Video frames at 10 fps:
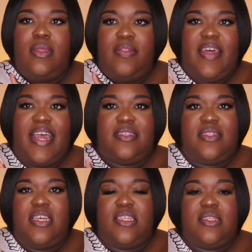That's
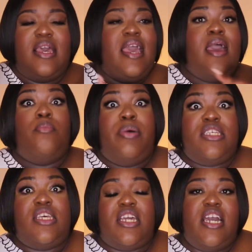this. But
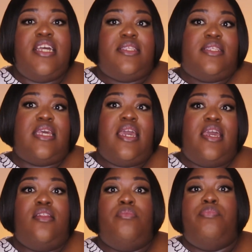it's a good scent,